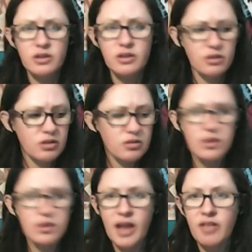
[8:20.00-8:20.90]
You
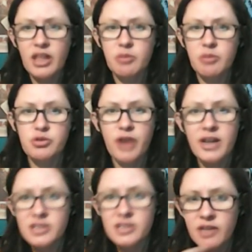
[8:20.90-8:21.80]
God. Like with
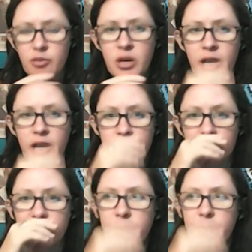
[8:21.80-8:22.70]
Drax and everybody, I always feel
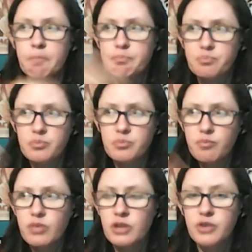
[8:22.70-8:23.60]
like
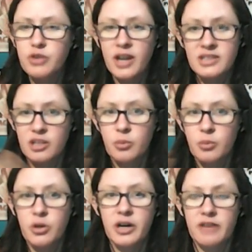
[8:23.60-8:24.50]
Drax and
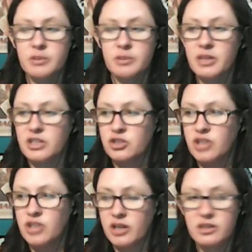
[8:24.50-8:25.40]
Gamora have to be like
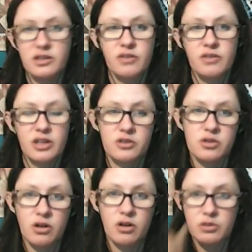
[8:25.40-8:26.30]
jealous of like
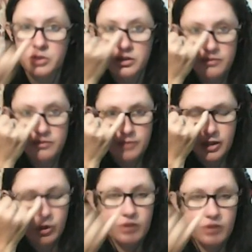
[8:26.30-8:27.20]
Star Lord. Like you
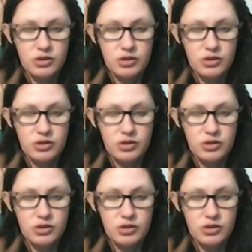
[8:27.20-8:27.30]
don't have to.